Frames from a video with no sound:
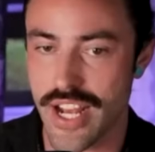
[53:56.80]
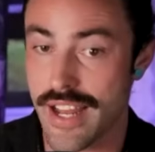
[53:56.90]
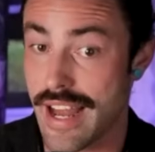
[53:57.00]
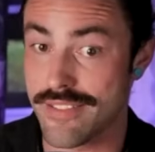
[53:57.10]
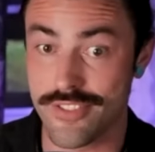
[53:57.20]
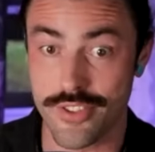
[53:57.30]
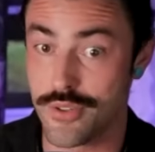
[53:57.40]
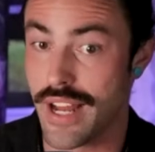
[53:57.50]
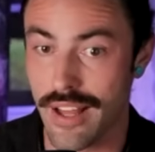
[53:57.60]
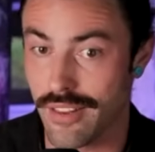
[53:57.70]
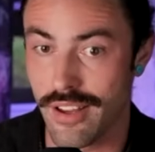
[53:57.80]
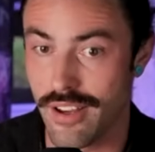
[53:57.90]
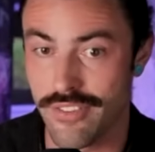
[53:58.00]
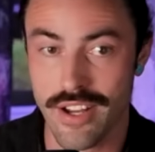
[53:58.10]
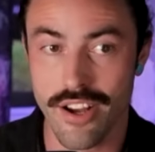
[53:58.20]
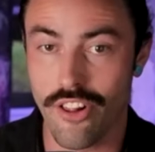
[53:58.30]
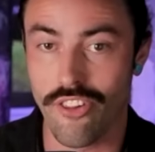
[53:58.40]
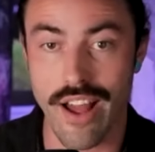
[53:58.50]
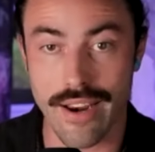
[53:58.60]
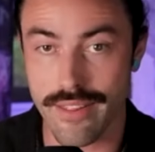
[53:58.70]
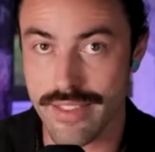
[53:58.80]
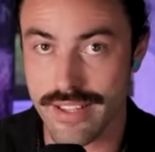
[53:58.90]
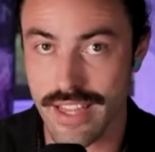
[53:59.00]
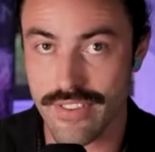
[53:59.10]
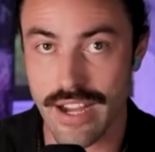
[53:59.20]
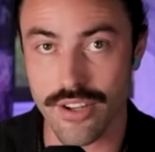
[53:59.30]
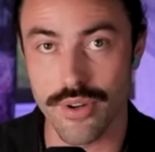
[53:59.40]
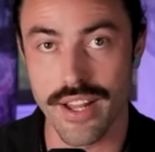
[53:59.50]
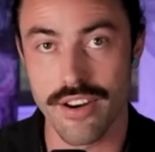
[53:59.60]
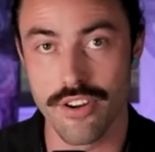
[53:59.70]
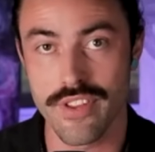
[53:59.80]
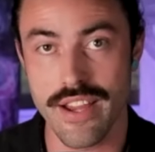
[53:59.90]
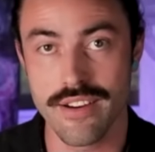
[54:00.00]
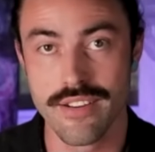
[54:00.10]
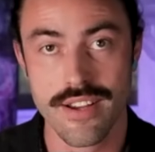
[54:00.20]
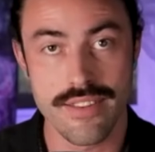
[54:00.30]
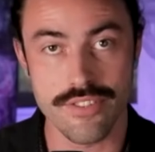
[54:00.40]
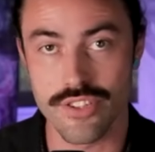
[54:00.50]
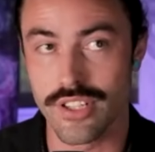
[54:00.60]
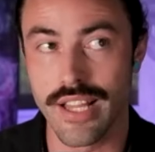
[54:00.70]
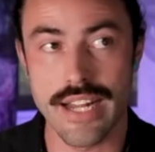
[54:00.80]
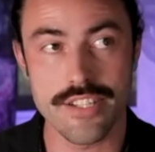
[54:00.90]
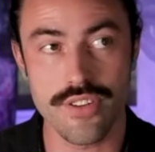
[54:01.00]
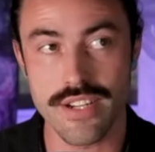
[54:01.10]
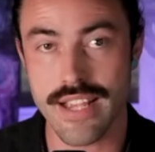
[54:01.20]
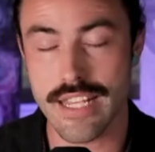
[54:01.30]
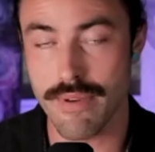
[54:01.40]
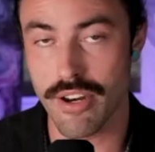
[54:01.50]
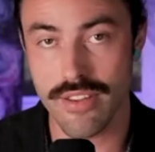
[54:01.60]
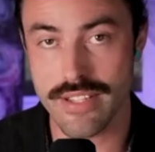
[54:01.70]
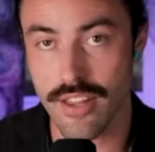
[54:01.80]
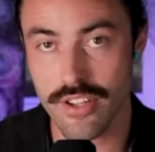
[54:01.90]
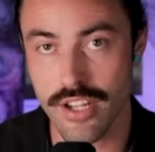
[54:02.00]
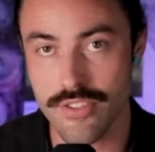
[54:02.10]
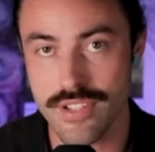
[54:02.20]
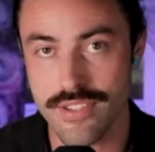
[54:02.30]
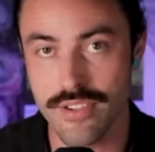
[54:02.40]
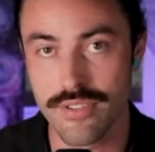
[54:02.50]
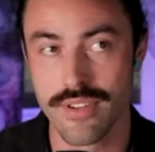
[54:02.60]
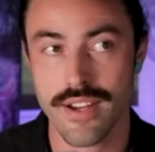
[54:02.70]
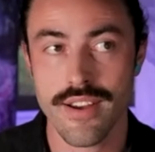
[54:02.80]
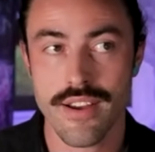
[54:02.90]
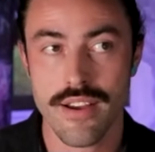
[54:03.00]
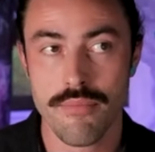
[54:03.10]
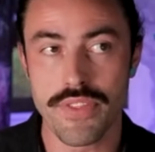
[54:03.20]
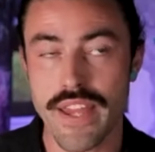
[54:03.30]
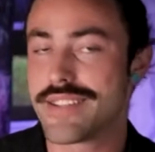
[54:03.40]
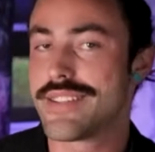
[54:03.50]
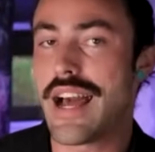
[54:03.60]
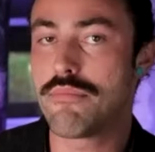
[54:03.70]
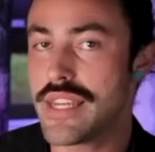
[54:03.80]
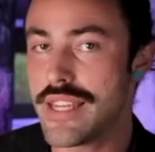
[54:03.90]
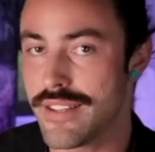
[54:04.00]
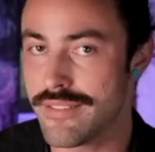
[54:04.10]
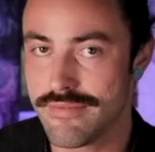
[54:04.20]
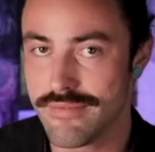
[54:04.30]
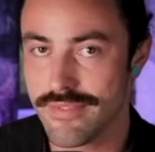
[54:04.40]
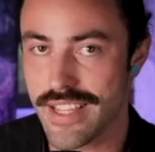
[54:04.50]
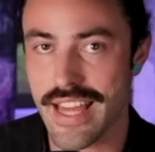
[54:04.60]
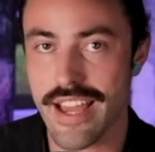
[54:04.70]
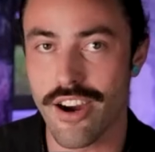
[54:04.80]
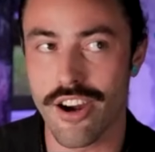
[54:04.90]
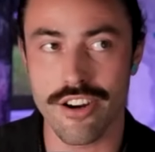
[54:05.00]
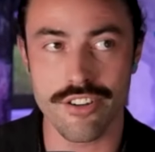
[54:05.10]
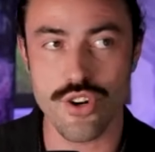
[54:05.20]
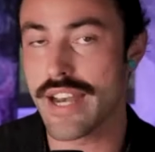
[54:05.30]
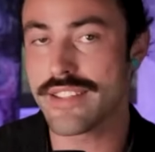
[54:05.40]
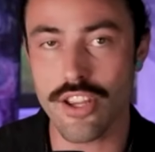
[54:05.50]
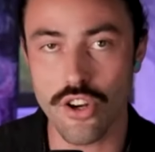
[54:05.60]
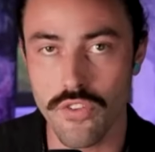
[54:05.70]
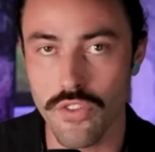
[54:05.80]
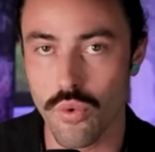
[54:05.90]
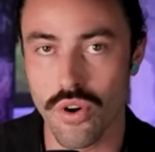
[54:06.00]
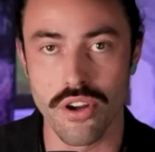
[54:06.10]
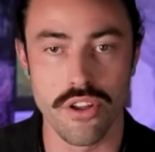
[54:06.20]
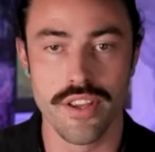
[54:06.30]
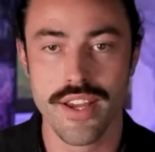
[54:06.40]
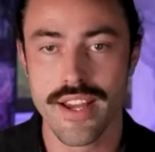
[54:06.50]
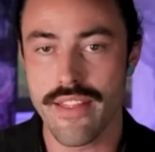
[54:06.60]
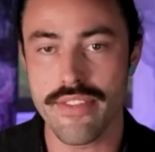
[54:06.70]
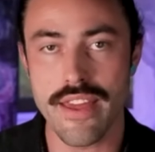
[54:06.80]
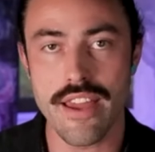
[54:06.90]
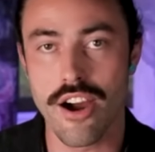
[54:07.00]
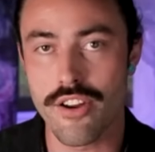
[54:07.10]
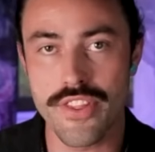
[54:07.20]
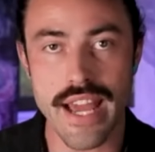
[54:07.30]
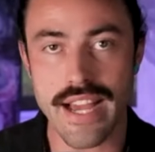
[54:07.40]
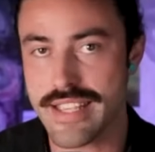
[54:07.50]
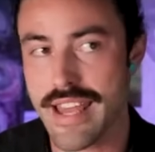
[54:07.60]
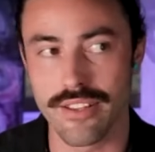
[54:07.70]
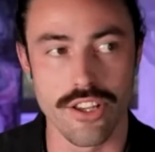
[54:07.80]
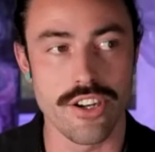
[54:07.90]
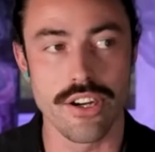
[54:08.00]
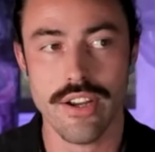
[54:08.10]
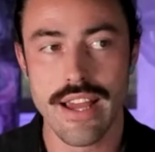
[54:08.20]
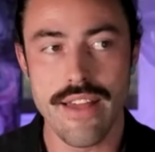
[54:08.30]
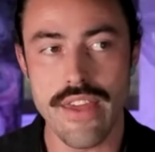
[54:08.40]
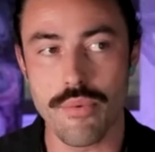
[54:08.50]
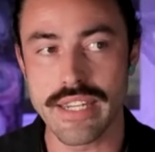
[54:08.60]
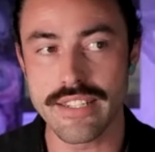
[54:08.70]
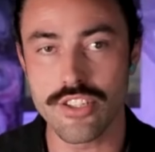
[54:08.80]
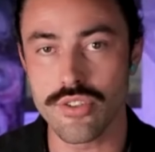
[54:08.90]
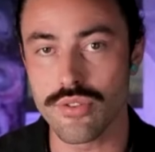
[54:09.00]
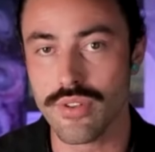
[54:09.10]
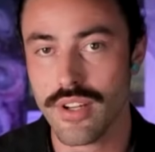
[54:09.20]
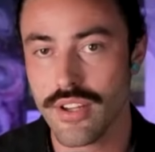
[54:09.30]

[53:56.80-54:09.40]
China. I do not love a lot of the things they've got going on over there. I think there's a lot to criticize about all these other countries too. But that does mean that they are trying to take over the world and that they are the next Hitler and that we need to